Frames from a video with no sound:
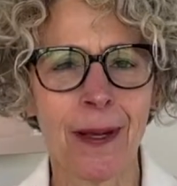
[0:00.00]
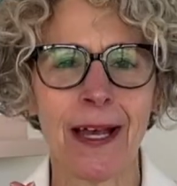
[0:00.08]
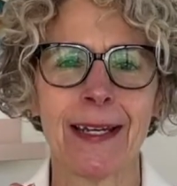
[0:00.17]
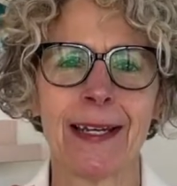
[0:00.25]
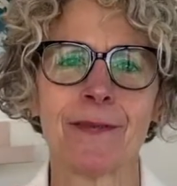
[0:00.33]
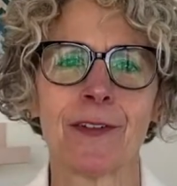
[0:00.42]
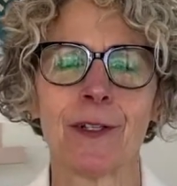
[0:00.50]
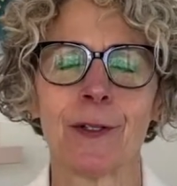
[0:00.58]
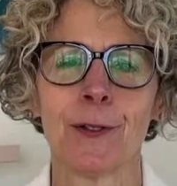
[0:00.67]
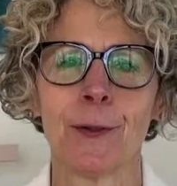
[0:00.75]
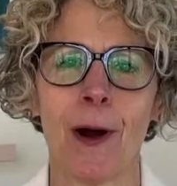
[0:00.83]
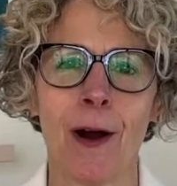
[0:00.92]
And if
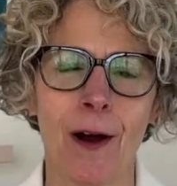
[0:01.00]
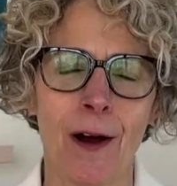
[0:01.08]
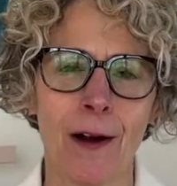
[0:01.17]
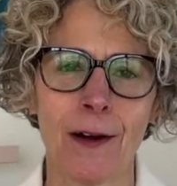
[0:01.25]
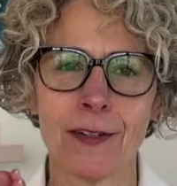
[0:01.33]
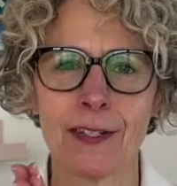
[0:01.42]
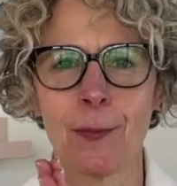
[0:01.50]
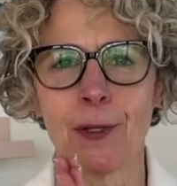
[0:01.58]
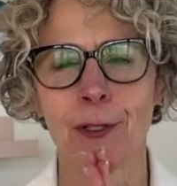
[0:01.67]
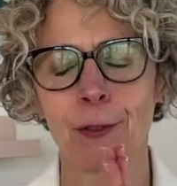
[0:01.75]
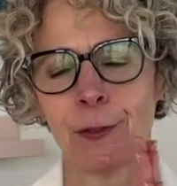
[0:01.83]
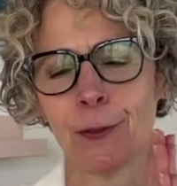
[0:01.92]
you are someone
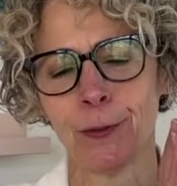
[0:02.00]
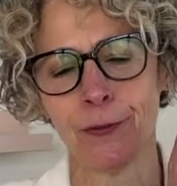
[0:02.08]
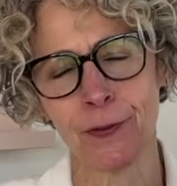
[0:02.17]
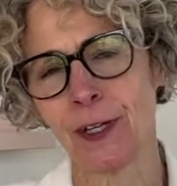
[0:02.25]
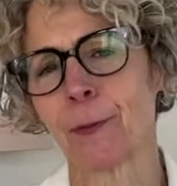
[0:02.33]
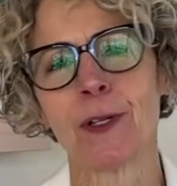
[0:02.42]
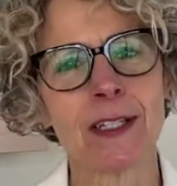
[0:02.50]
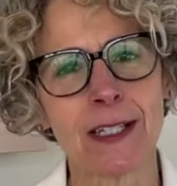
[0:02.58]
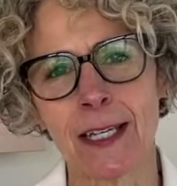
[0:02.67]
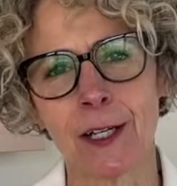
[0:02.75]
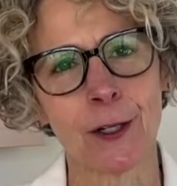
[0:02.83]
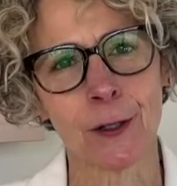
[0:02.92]
who frequents
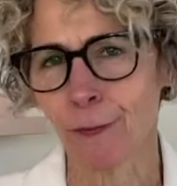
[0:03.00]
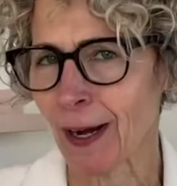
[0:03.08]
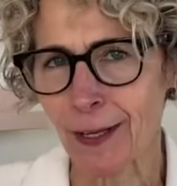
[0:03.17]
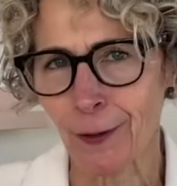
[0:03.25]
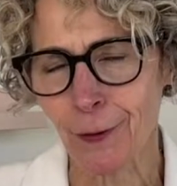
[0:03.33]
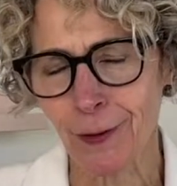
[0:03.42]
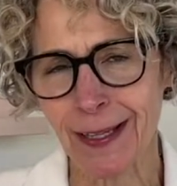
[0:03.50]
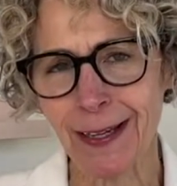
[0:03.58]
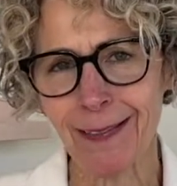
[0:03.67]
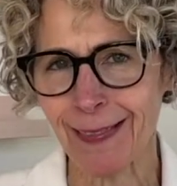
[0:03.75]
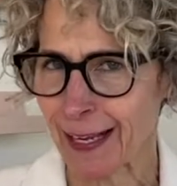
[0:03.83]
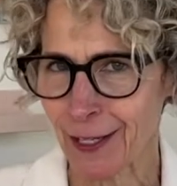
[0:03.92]
here
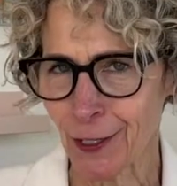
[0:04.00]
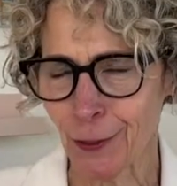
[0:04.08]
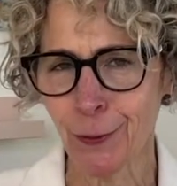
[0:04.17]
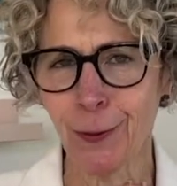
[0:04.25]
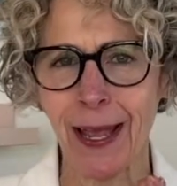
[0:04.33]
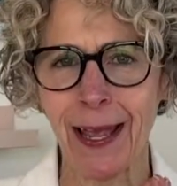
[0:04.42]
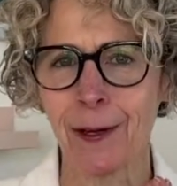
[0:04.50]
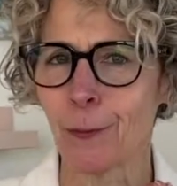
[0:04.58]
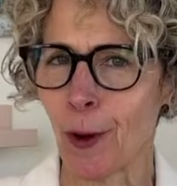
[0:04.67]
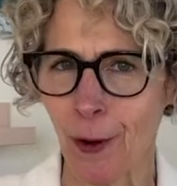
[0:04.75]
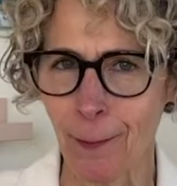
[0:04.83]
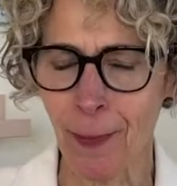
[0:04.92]
regularly, thank you and
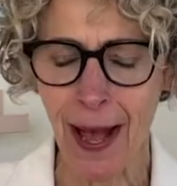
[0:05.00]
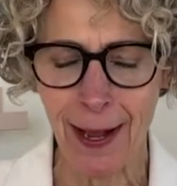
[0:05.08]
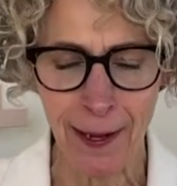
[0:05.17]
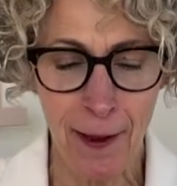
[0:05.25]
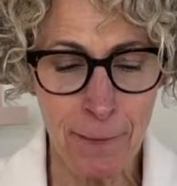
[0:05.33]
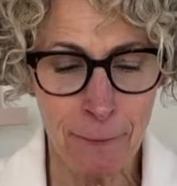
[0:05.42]
welcome back.